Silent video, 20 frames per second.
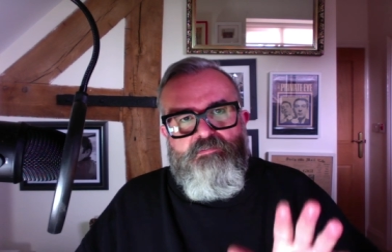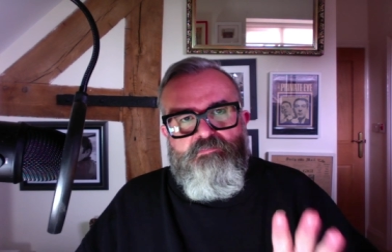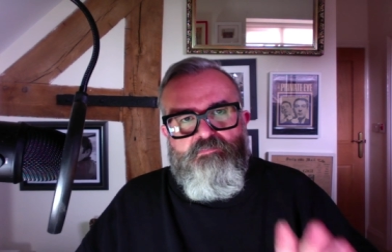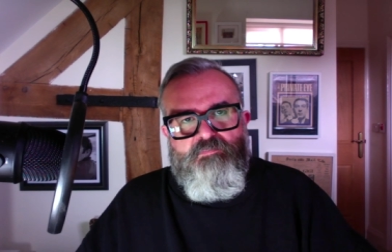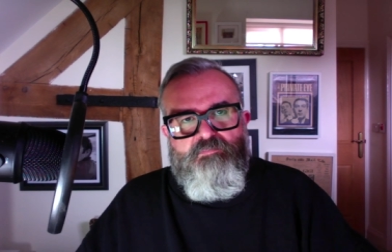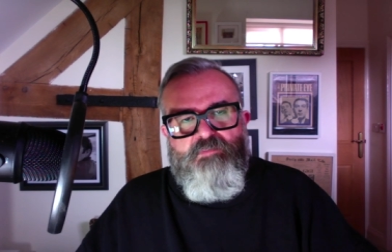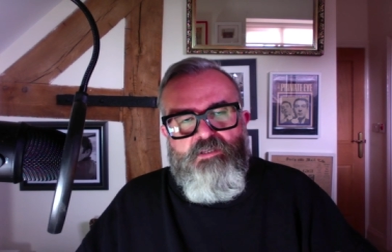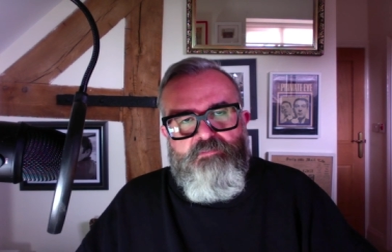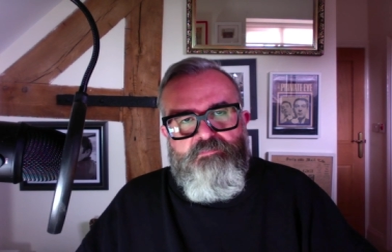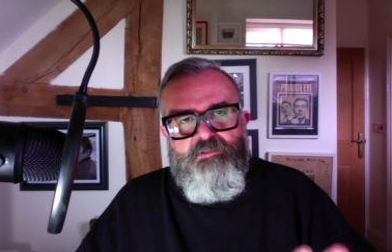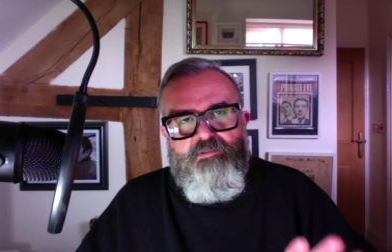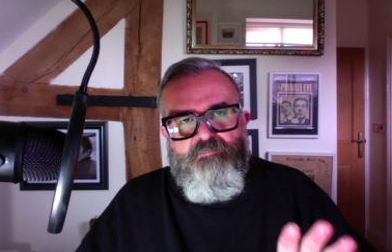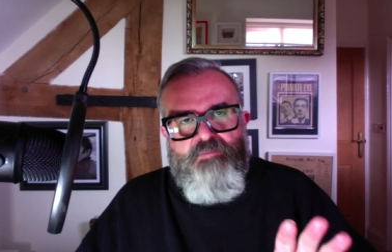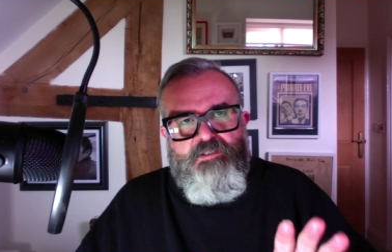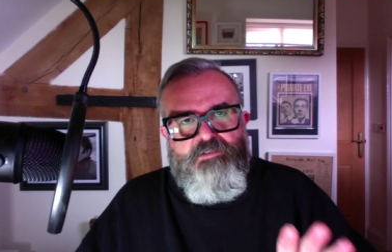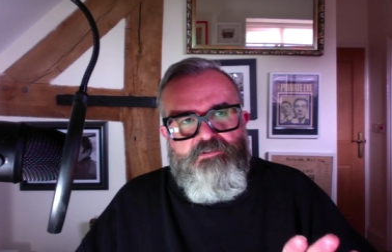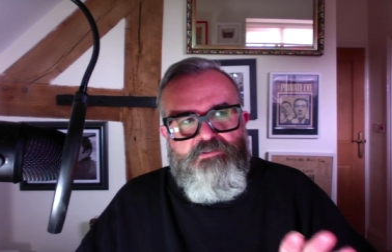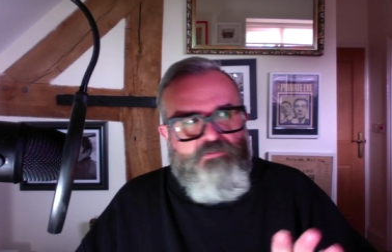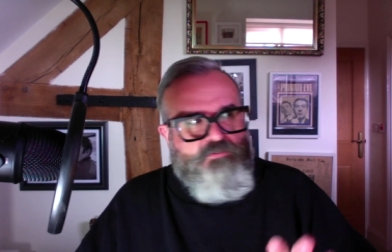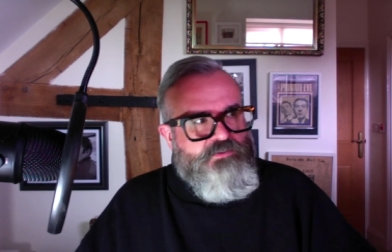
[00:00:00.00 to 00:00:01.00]
Maybe a
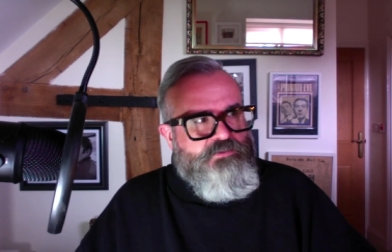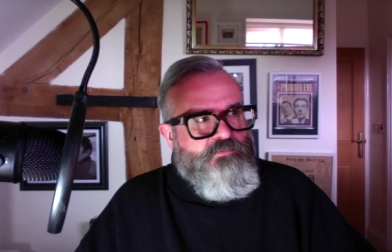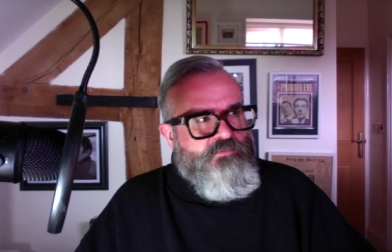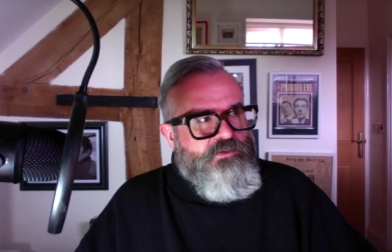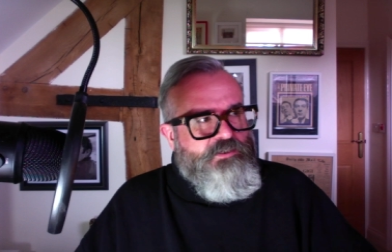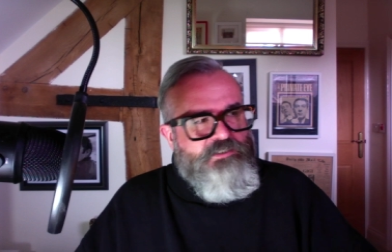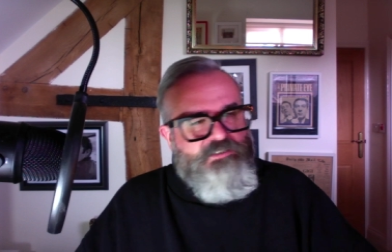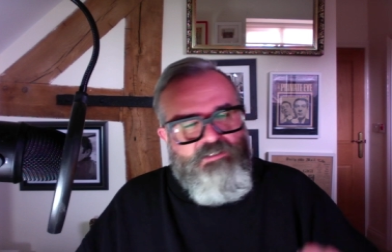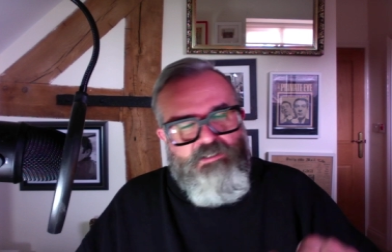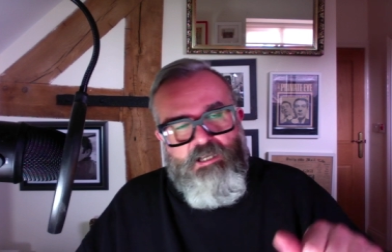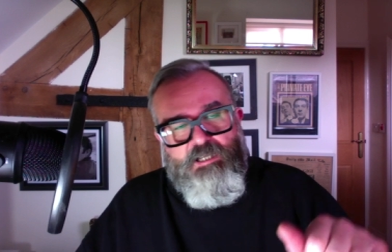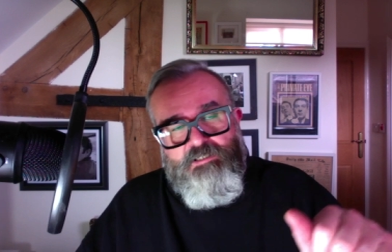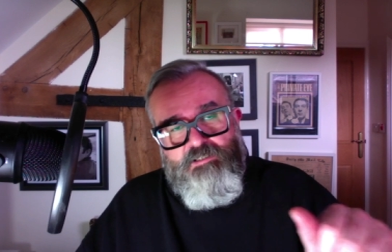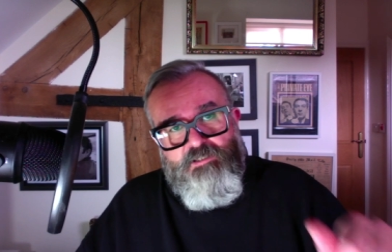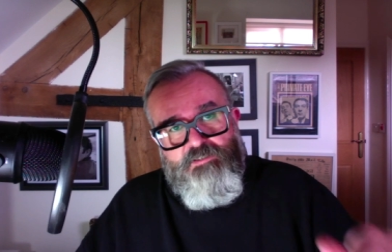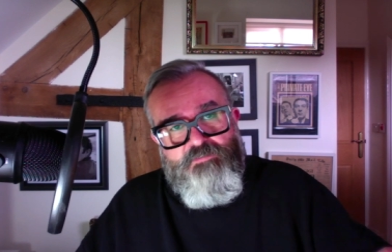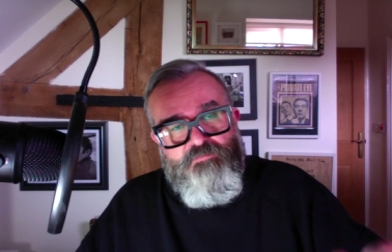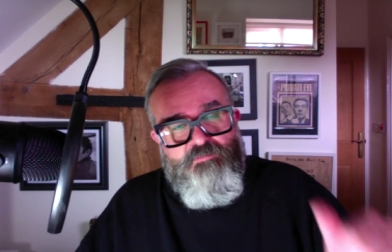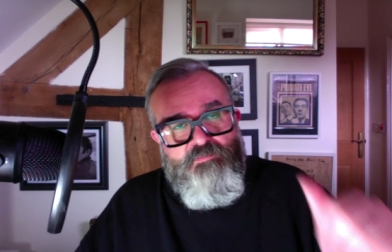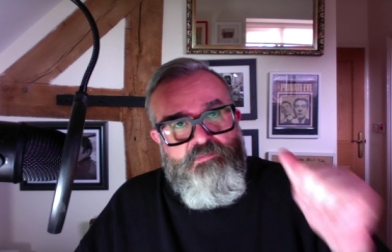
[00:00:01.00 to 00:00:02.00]
better choice of words. I'd
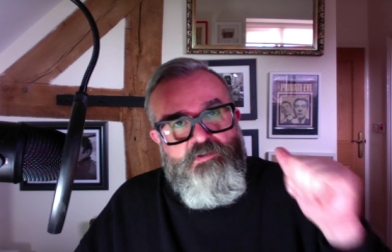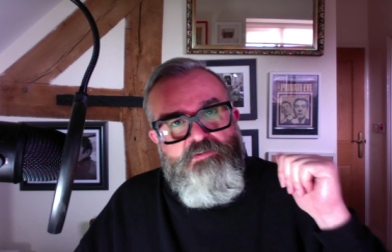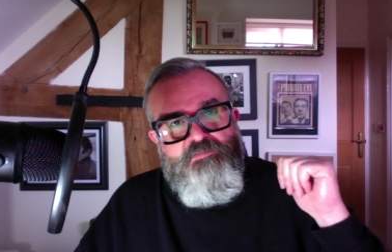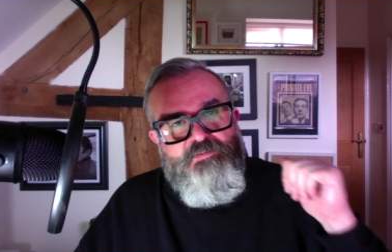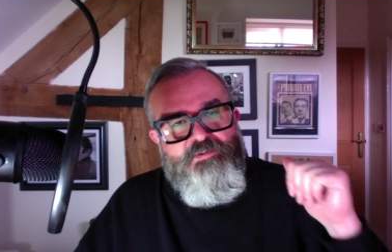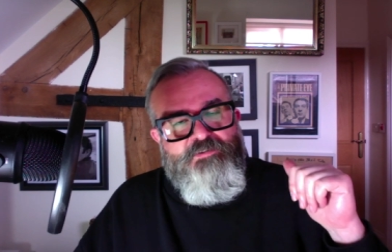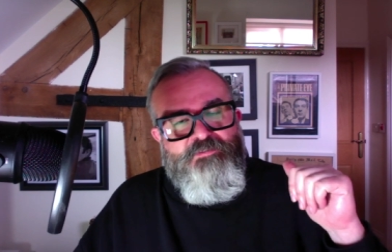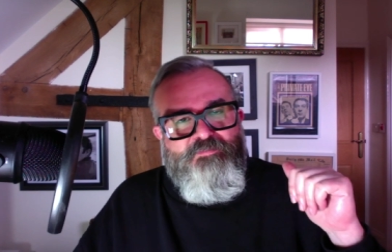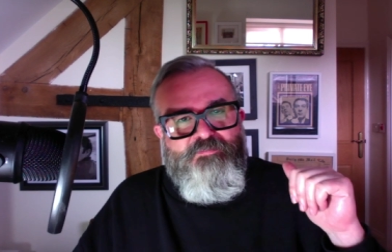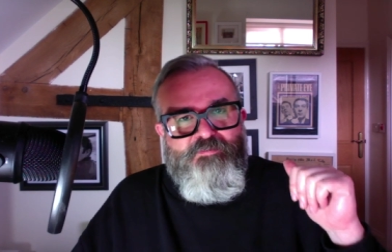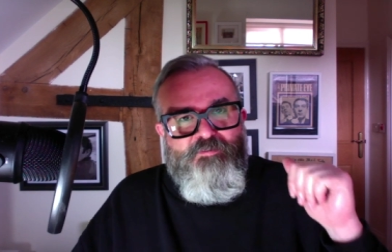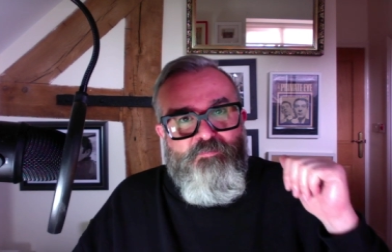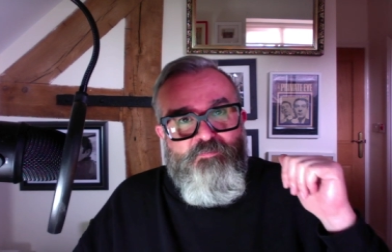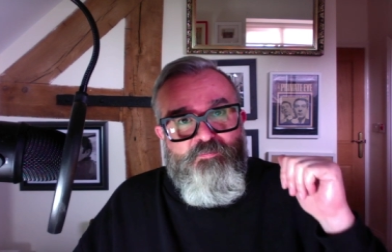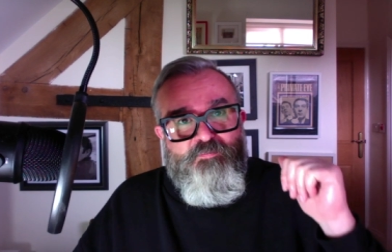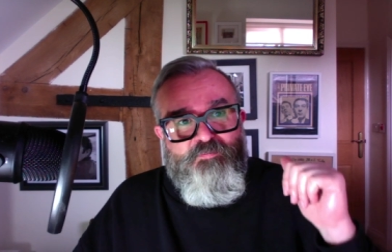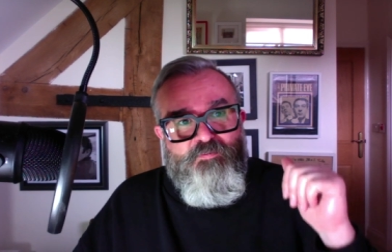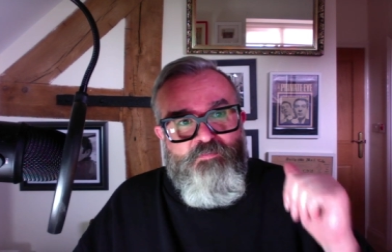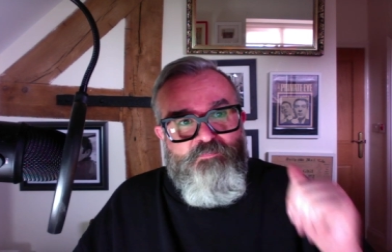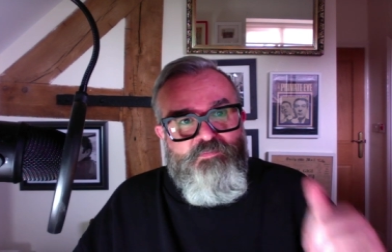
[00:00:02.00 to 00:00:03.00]
like to remove you
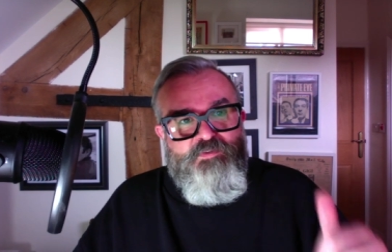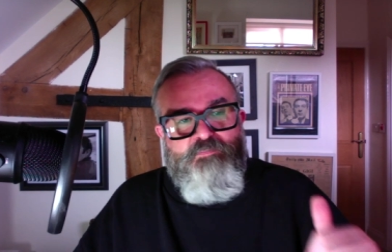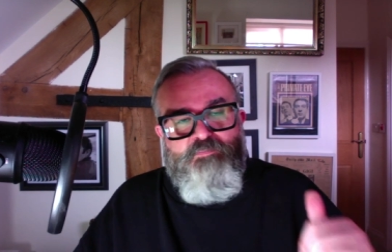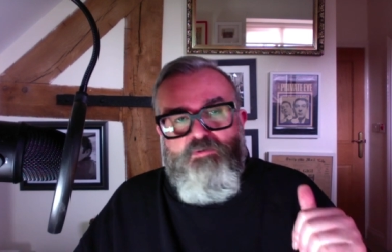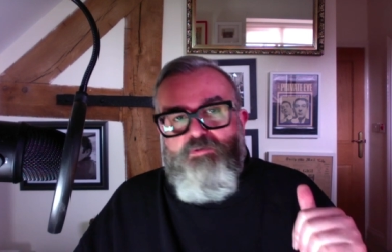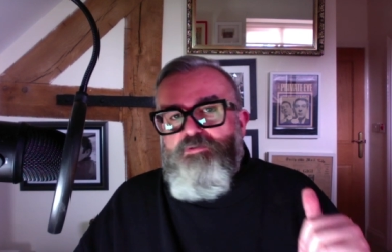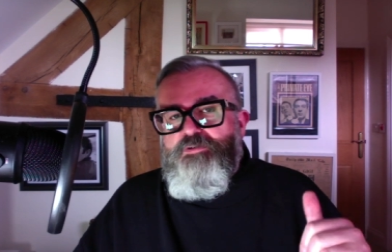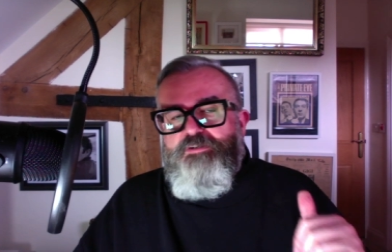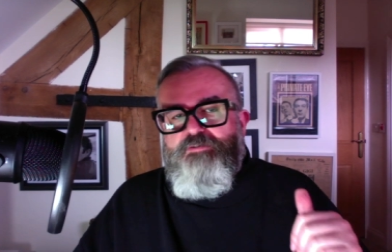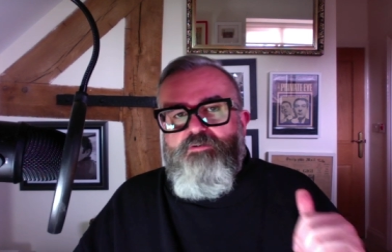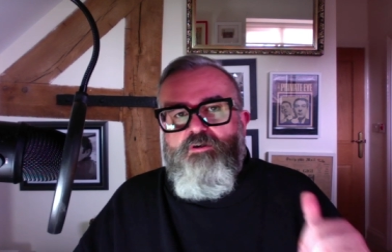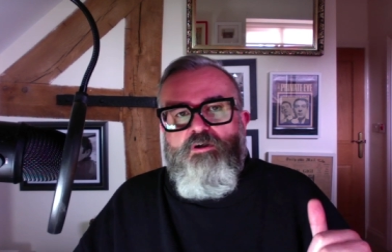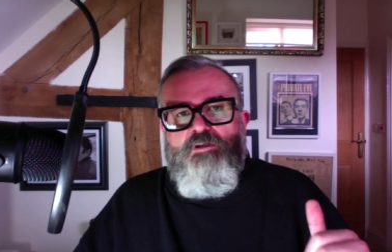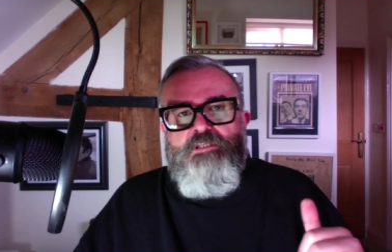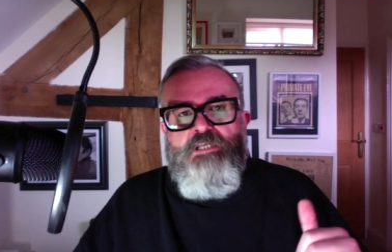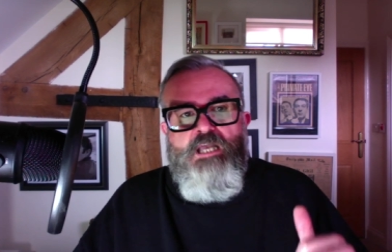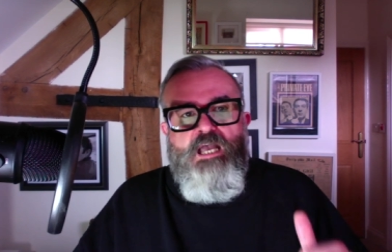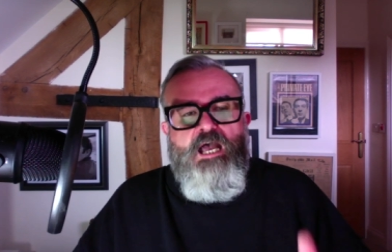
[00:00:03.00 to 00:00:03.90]
from the board you're on,